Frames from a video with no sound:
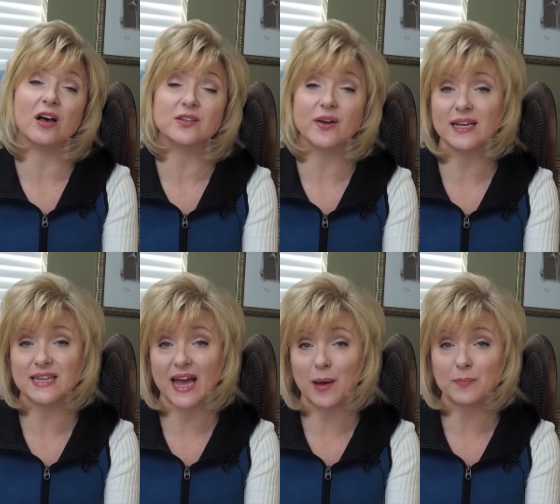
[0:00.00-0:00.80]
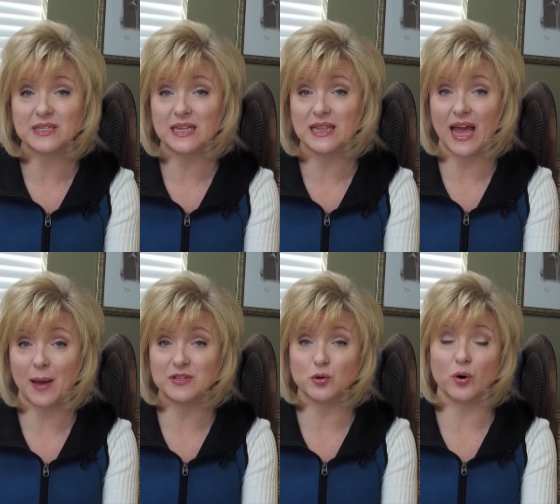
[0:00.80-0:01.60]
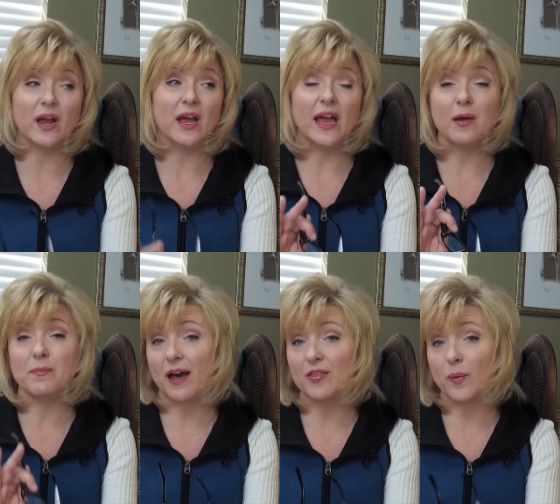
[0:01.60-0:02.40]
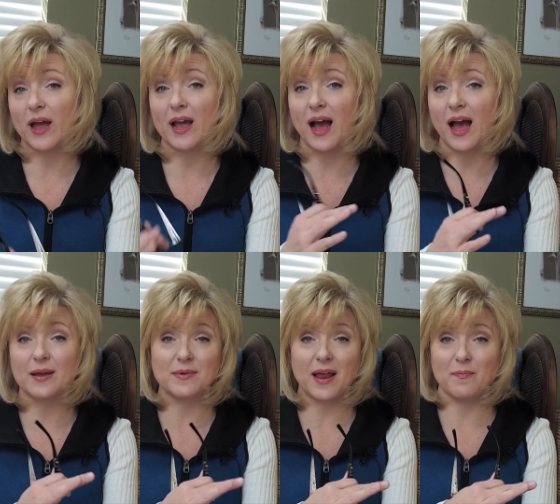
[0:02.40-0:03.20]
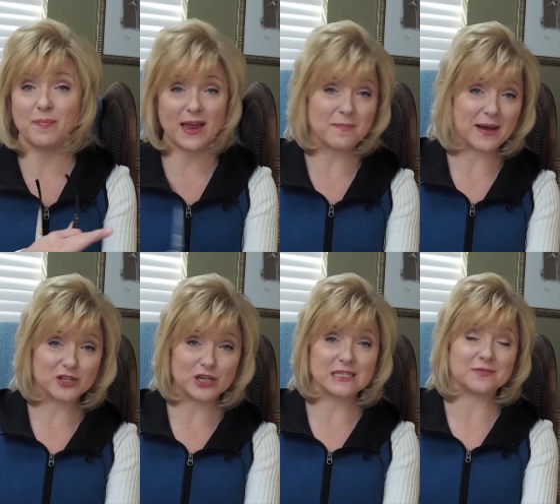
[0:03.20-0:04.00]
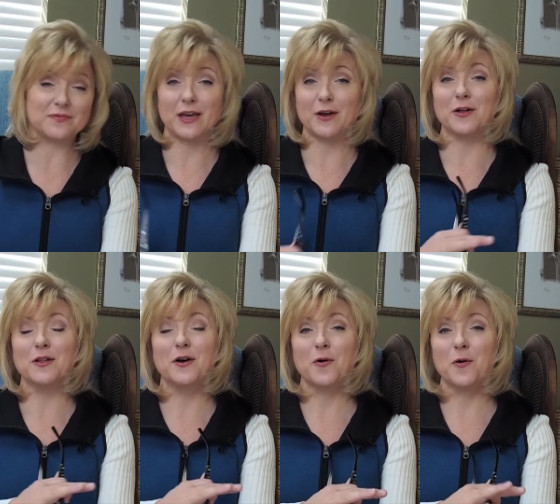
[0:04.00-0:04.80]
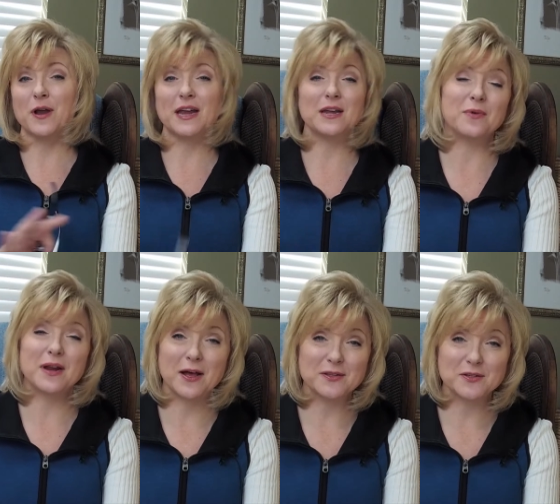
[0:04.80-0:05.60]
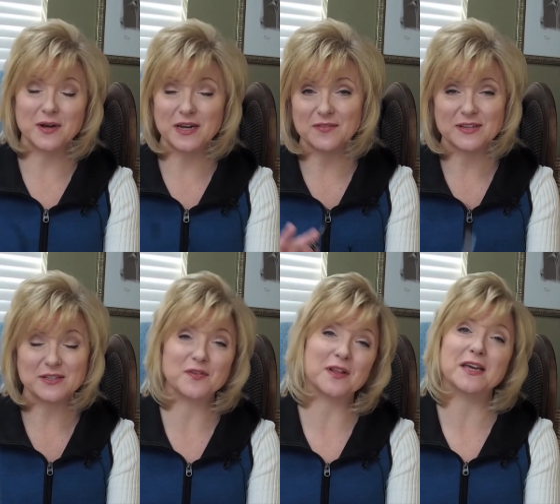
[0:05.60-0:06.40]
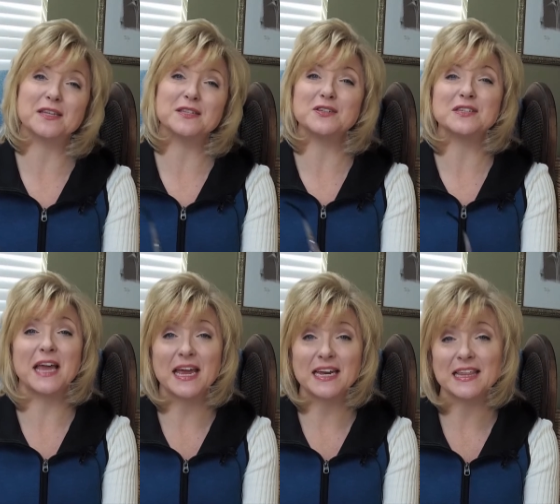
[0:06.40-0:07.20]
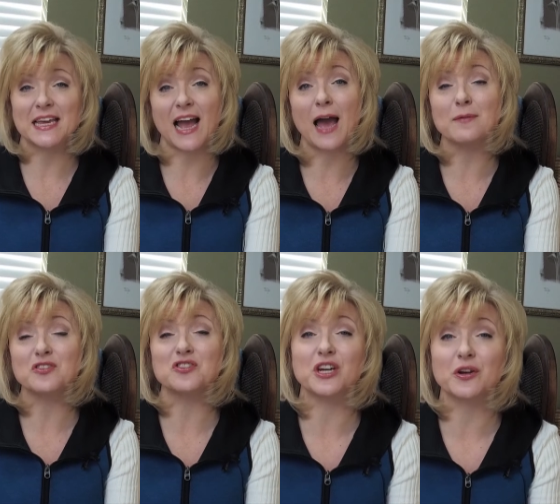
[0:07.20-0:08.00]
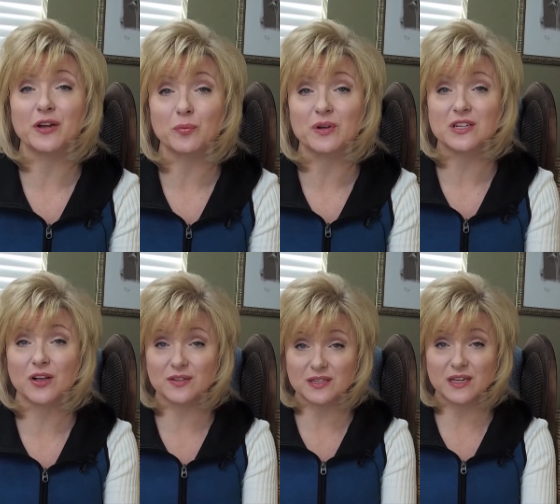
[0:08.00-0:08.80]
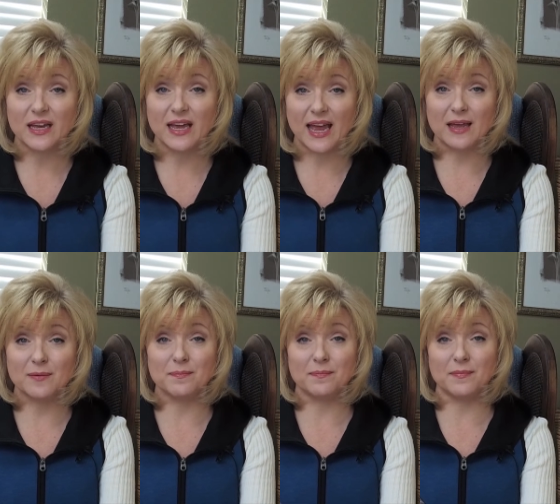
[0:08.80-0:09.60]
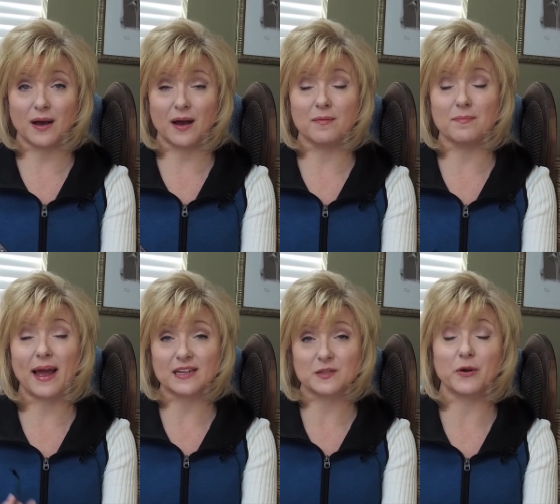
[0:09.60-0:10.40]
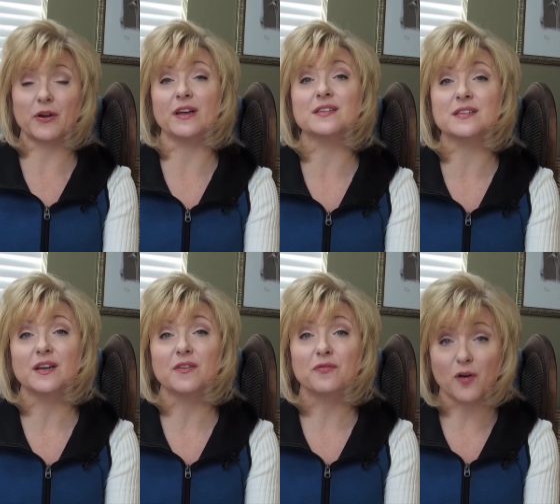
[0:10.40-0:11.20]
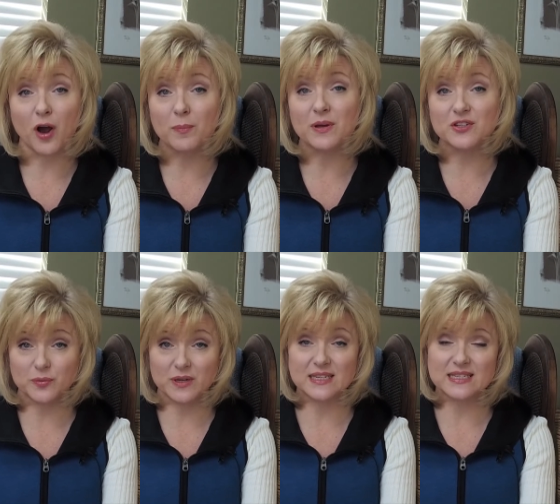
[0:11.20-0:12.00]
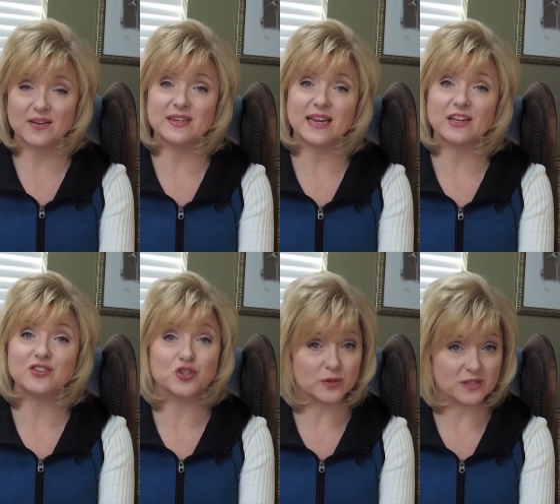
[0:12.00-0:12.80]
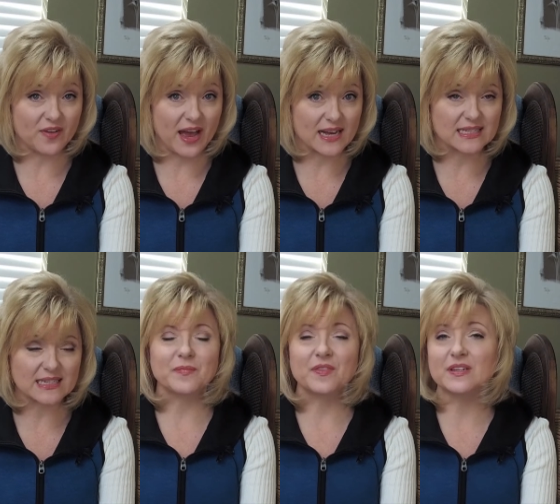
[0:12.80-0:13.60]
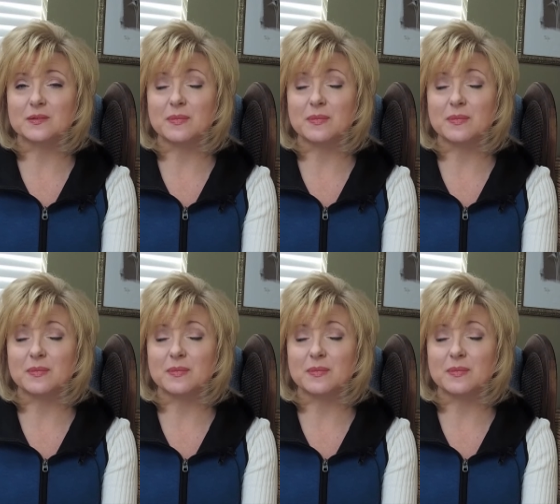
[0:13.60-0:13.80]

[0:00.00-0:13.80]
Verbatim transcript: also has apps in the App Store. And by the way, I am not paid by Jason Vale or anyone else or any of his affiliates to say anything. I'm just sharing results and uh, my experience from doing the seven-day juice fast. This